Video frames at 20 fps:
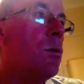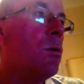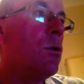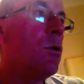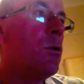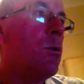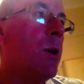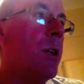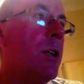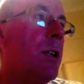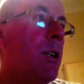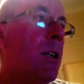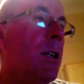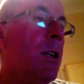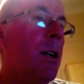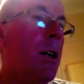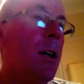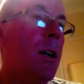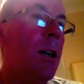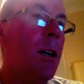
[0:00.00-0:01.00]
20
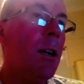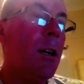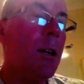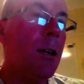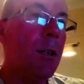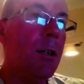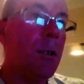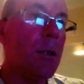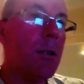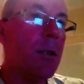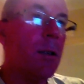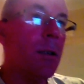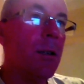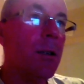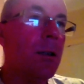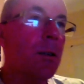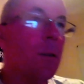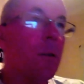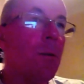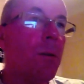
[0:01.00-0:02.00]
days,
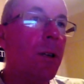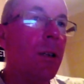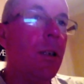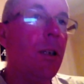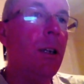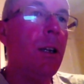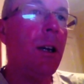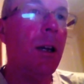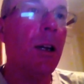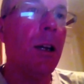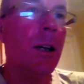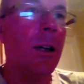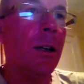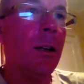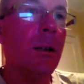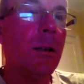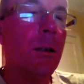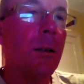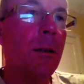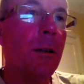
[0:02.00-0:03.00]
it's 20
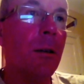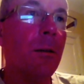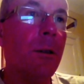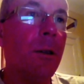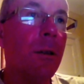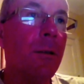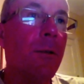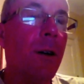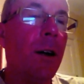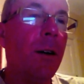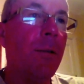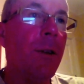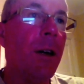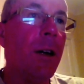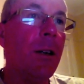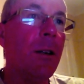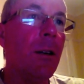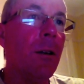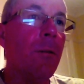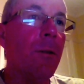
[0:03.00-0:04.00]
days, so it's 5
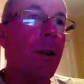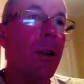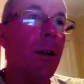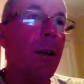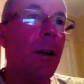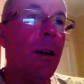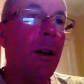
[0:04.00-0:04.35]
days over the